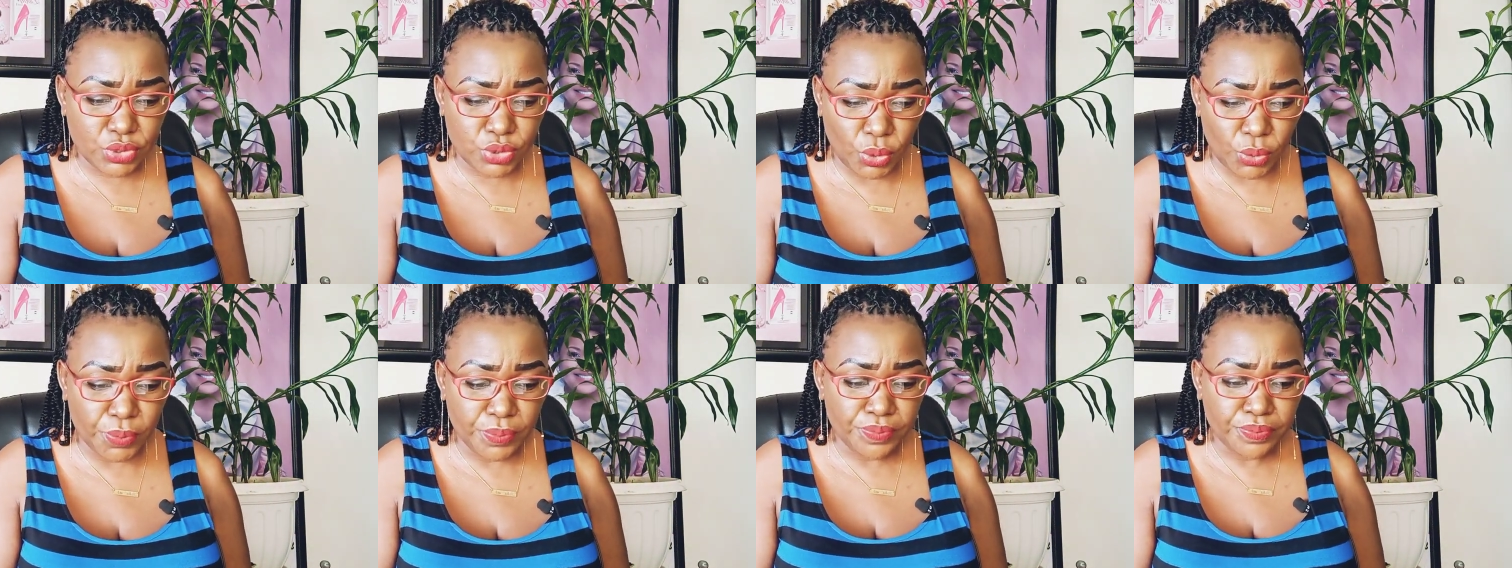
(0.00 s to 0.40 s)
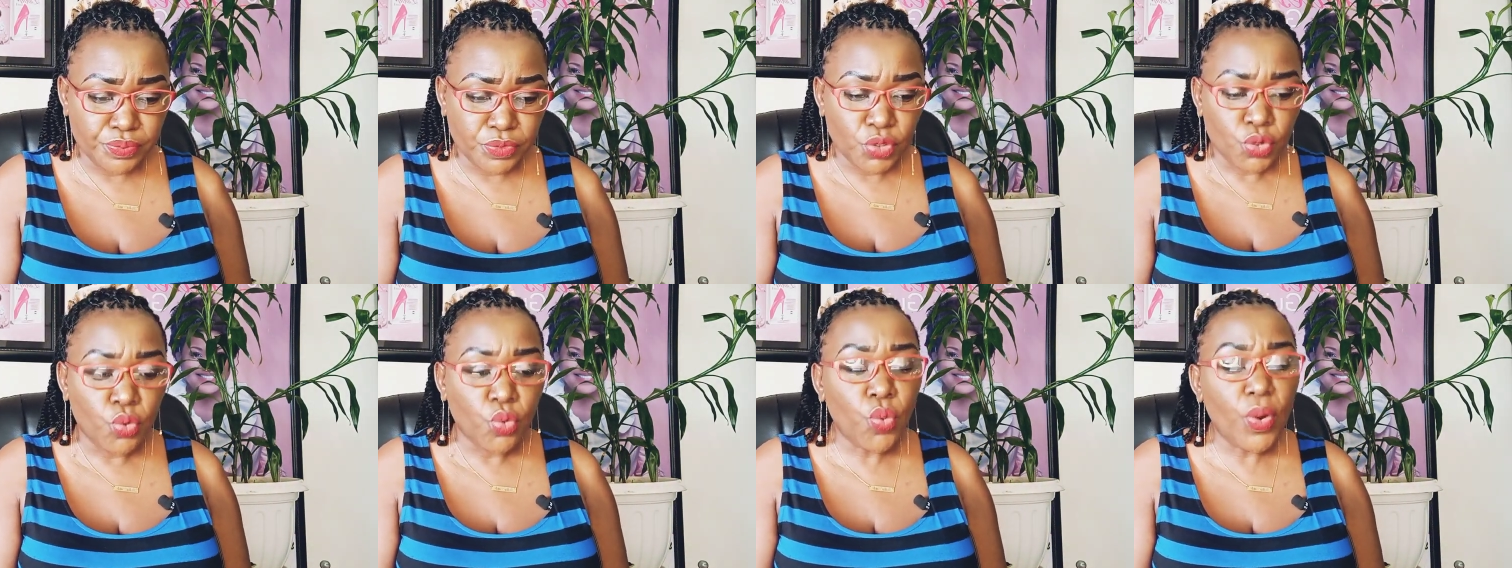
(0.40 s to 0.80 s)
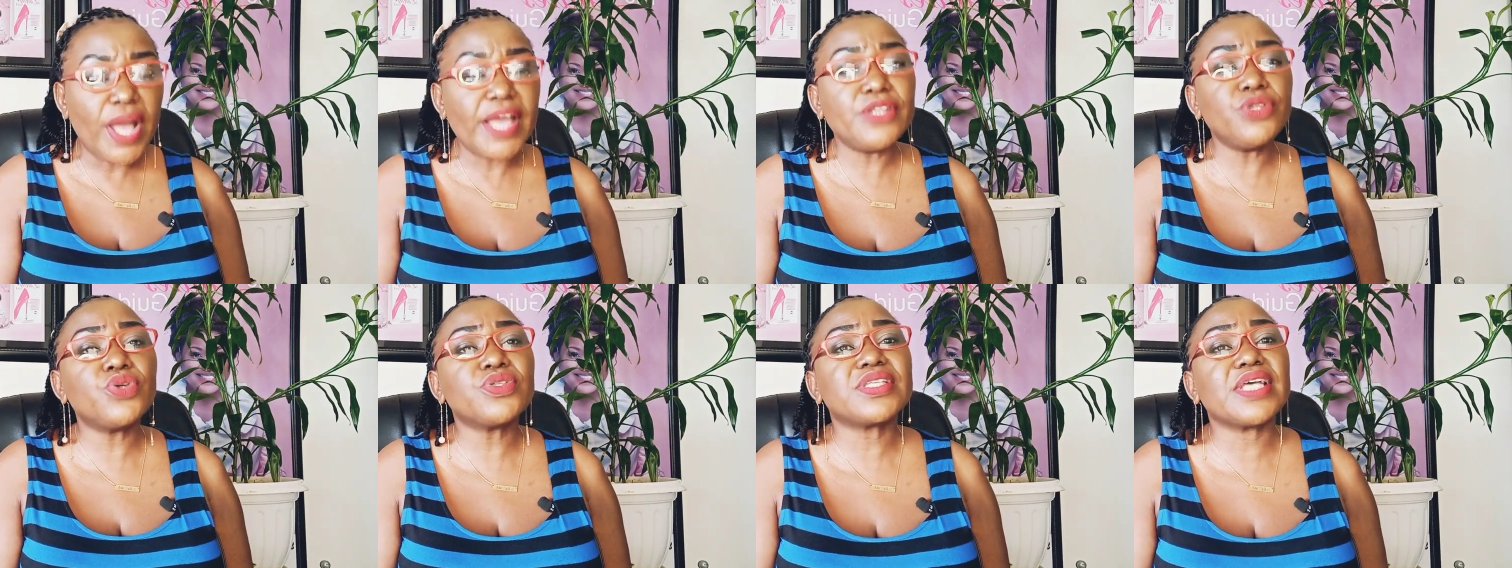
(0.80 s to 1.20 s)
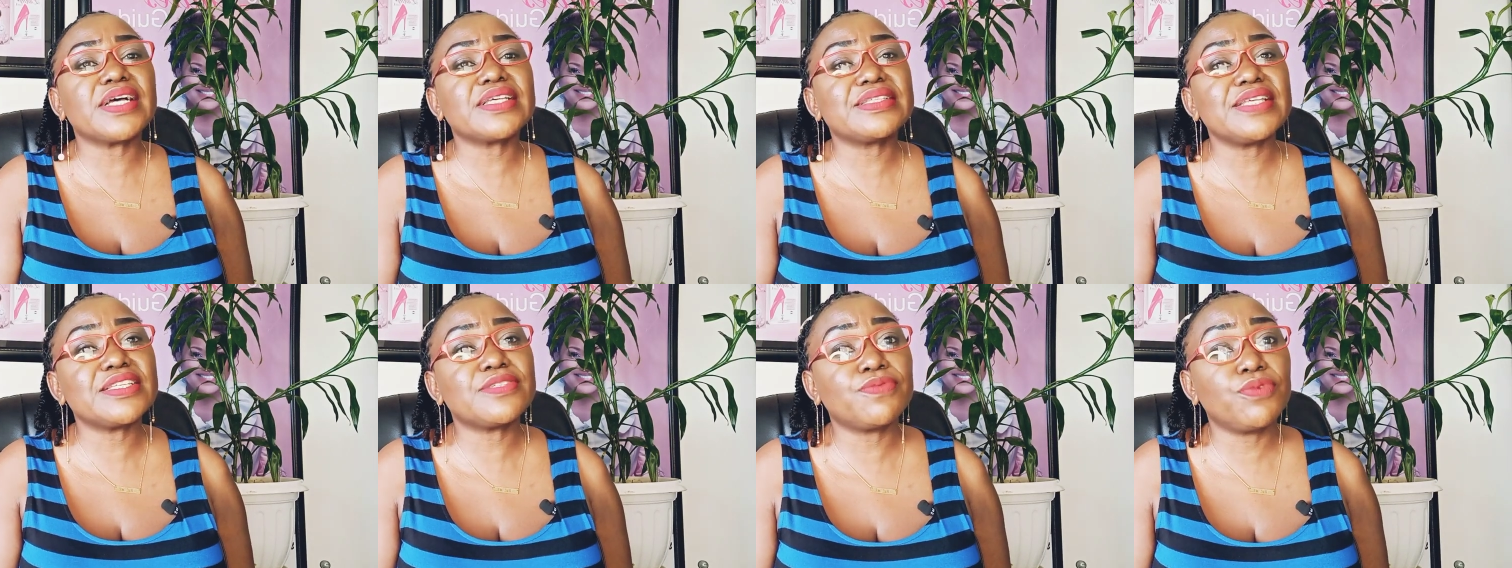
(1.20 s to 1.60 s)
So, why do
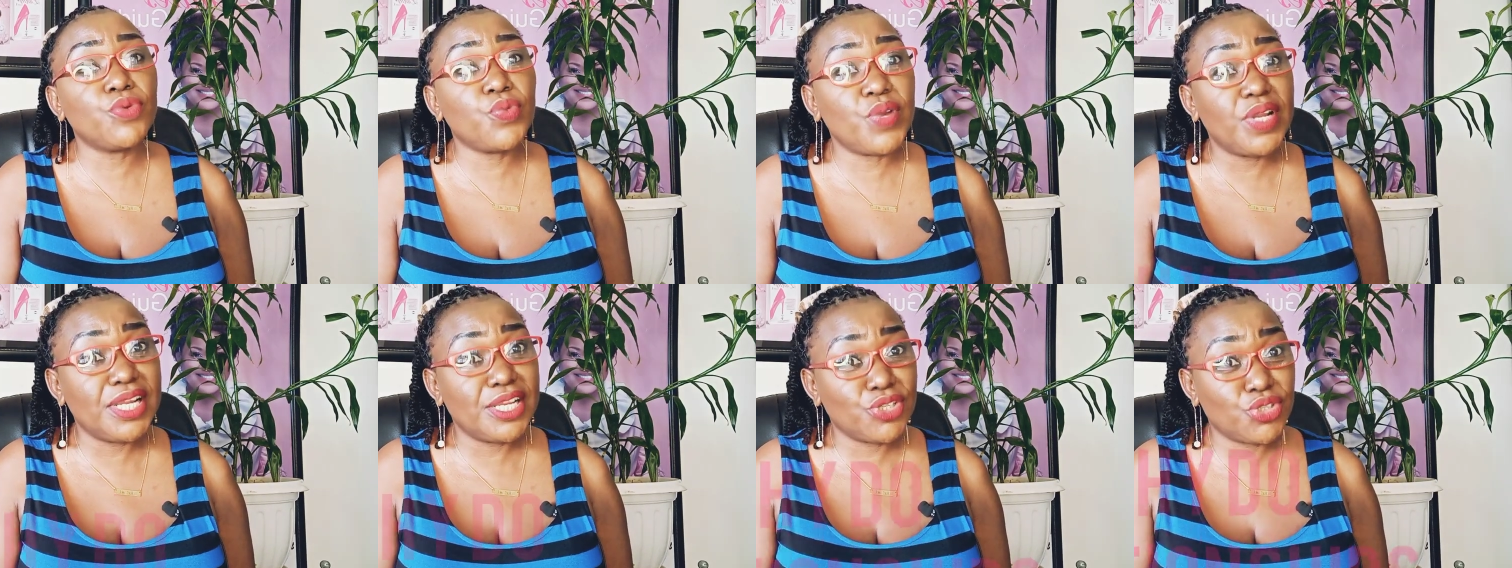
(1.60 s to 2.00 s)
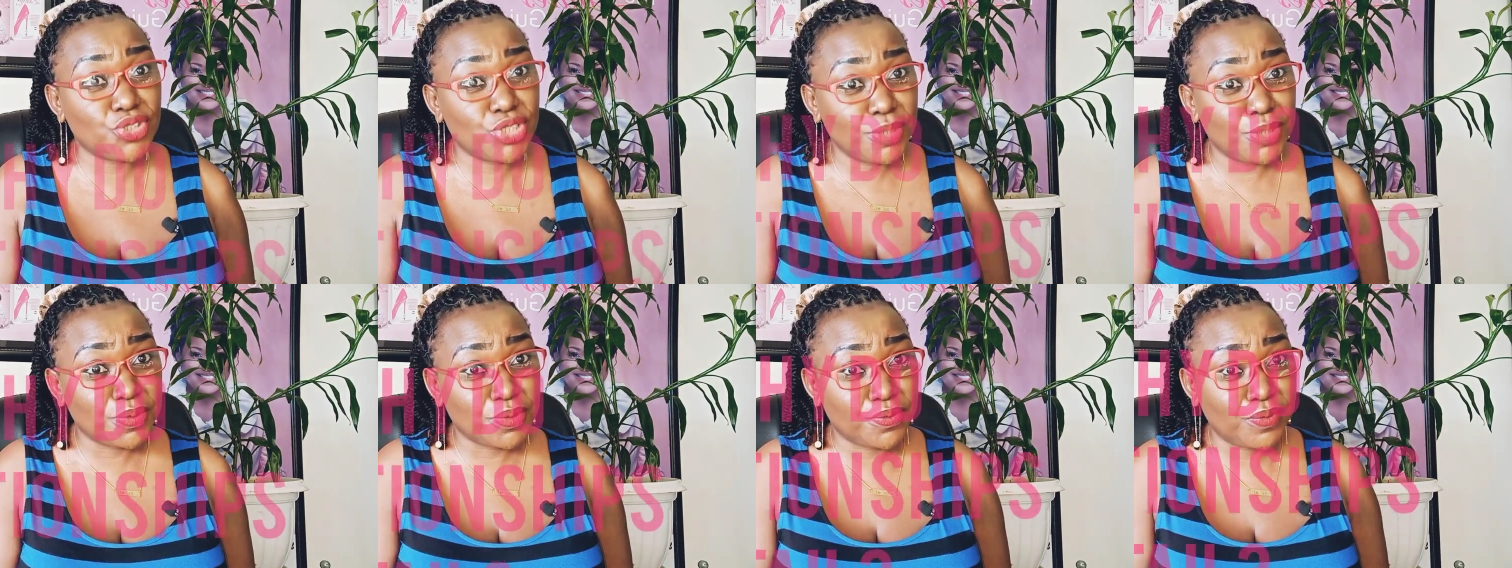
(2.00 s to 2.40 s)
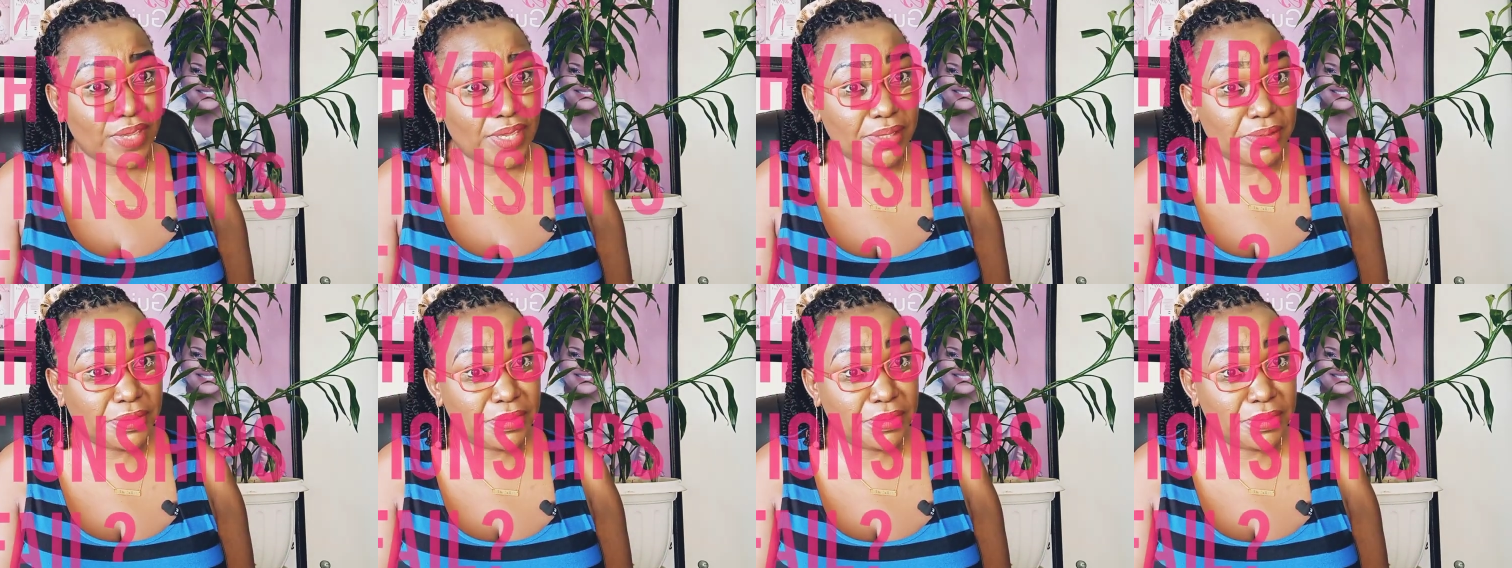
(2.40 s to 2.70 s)
successful relationships fail?